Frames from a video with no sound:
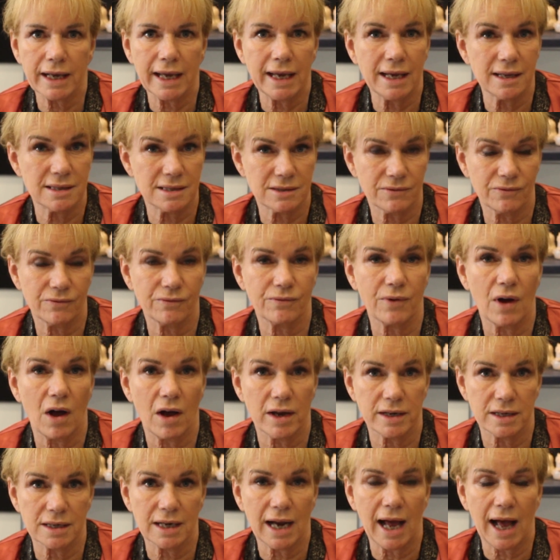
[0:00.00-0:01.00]
kids
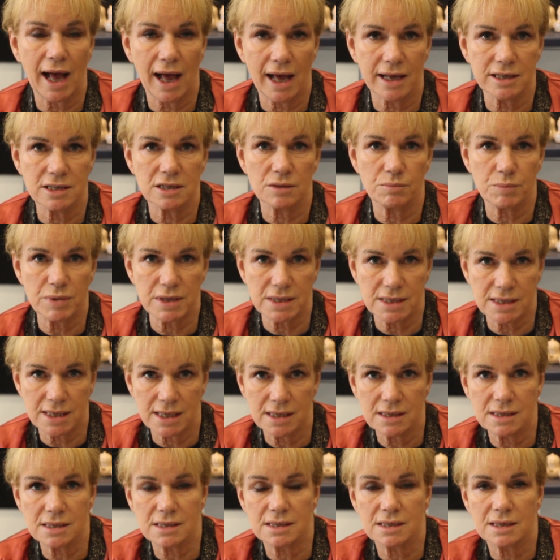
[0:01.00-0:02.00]
find it hard to
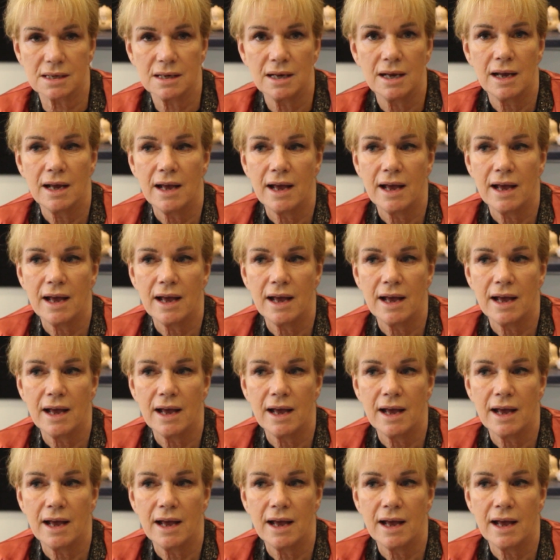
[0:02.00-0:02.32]
persist